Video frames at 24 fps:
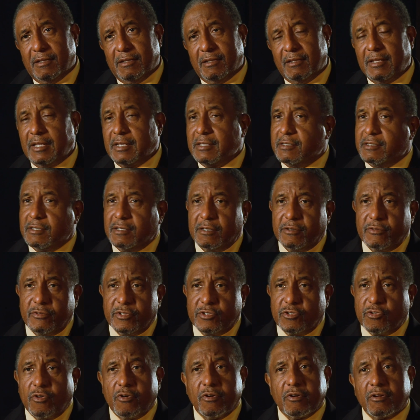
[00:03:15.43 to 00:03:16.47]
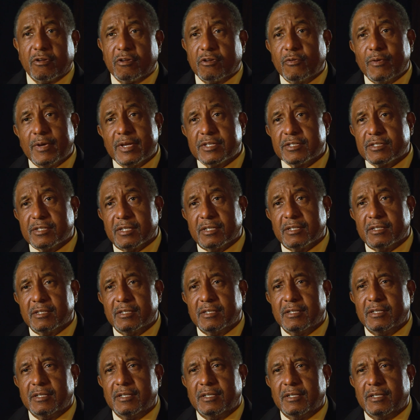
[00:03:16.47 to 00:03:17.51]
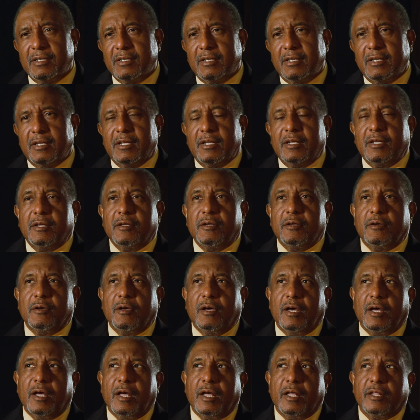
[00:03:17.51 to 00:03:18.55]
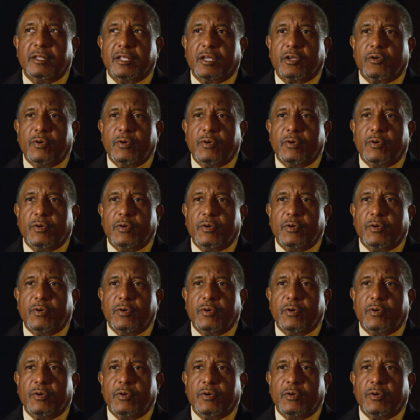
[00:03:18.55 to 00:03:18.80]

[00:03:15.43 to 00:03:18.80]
That's a rhetorical question. The